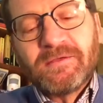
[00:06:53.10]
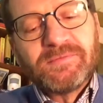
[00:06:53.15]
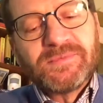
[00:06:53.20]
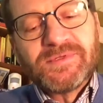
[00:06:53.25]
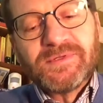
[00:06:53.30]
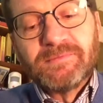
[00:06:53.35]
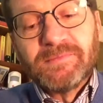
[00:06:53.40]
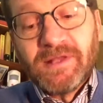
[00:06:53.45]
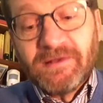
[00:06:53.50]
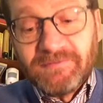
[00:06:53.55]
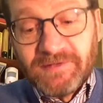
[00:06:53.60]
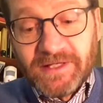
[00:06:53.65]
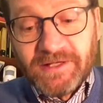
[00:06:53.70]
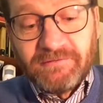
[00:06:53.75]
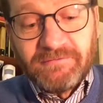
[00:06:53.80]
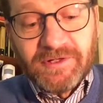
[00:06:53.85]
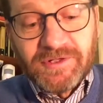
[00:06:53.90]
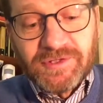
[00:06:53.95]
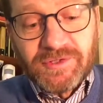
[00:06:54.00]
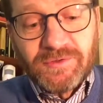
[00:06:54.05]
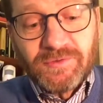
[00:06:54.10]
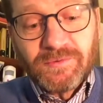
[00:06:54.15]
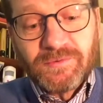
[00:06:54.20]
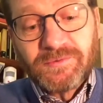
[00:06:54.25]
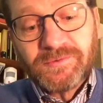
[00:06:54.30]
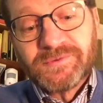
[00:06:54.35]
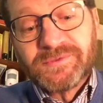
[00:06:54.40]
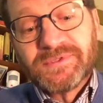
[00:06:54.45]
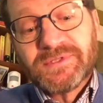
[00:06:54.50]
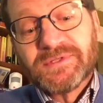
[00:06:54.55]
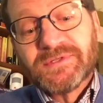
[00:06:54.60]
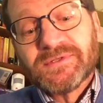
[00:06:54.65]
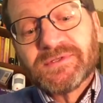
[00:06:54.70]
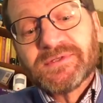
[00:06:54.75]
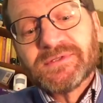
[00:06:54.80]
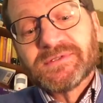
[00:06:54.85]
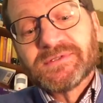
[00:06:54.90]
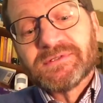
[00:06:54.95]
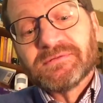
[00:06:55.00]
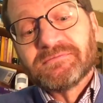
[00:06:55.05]
Some lovely originals,
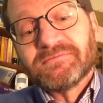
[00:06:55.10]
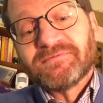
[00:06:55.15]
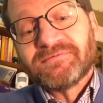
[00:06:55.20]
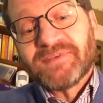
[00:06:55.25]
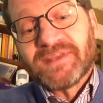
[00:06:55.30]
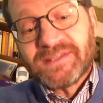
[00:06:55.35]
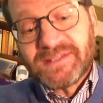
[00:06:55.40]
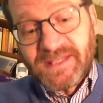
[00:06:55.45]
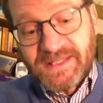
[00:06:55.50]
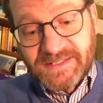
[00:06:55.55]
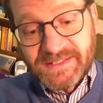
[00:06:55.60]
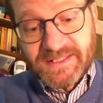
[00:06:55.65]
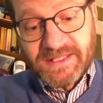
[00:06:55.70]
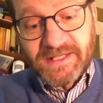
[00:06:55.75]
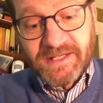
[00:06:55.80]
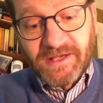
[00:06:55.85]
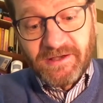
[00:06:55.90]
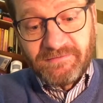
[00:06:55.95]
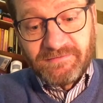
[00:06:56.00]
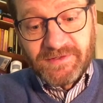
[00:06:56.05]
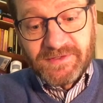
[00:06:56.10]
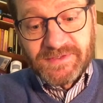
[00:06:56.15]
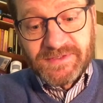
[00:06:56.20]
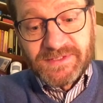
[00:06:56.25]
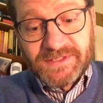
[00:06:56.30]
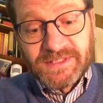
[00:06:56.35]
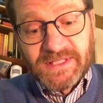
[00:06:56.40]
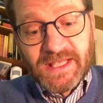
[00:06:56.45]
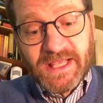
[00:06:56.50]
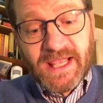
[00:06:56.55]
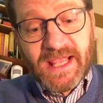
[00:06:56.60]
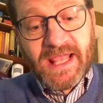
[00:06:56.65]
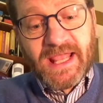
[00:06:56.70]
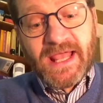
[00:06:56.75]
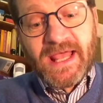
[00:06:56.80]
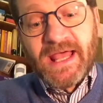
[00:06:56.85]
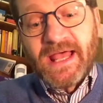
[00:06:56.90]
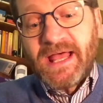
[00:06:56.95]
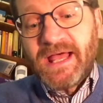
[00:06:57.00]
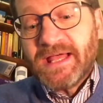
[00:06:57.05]
some fantastic covers,
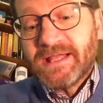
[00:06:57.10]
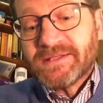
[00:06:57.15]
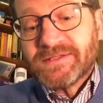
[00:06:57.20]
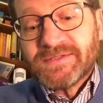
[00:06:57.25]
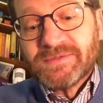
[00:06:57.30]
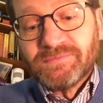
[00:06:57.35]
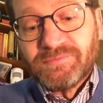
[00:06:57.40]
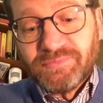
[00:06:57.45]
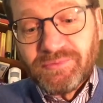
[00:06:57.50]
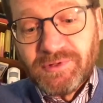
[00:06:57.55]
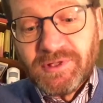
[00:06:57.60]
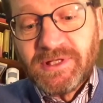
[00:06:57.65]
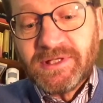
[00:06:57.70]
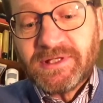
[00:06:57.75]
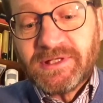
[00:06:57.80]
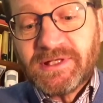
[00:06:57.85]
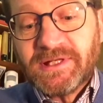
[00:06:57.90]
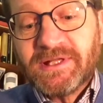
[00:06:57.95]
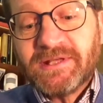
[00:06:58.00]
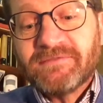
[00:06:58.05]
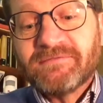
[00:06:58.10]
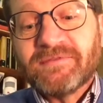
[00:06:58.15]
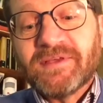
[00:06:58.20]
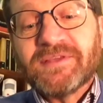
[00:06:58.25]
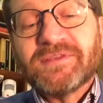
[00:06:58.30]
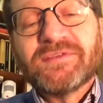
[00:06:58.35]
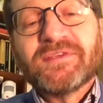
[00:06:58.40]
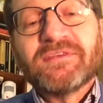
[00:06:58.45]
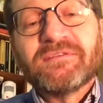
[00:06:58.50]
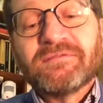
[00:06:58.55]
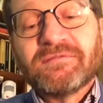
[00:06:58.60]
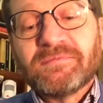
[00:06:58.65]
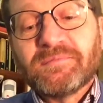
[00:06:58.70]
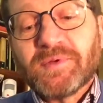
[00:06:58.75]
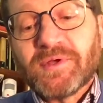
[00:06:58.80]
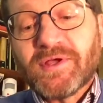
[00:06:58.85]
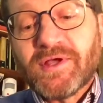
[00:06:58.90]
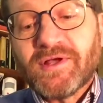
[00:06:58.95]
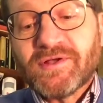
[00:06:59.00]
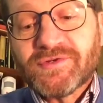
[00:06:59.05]
and some brilliantly inventive
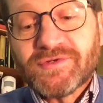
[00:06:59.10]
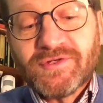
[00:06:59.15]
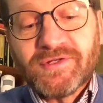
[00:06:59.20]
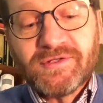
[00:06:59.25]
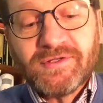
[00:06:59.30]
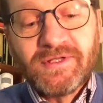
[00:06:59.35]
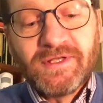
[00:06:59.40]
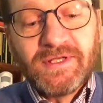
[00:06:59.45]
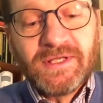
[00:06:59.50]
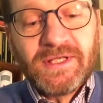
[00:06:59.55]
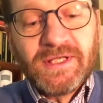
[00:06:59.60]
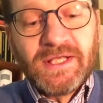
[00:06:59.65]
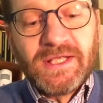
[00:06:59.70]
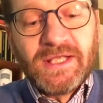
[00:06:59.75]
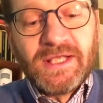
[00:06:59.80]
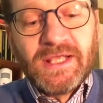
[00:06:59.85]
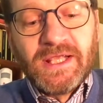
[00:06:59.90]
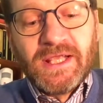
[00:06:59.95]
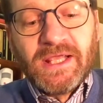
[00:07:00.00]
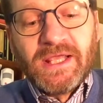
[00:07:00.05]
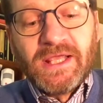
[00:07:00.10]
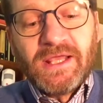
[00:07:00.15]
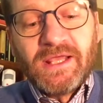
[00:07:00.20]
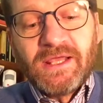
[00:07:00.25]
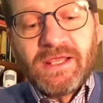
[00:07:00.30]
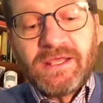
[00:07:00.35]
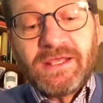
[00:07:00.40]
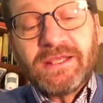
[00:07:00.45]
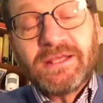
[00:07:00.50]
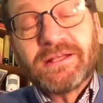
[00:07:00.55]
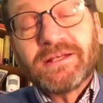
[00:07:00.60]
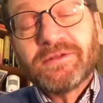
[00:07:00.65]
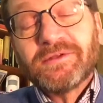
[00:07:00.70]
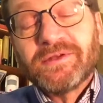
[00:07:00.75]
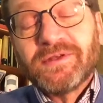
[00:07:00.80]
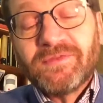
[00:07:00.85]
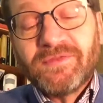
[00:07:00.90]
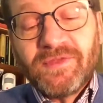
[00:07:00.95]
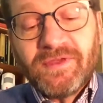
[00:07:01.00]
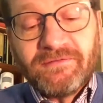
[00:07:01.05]
percussion,
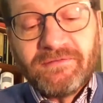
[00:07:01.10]
including the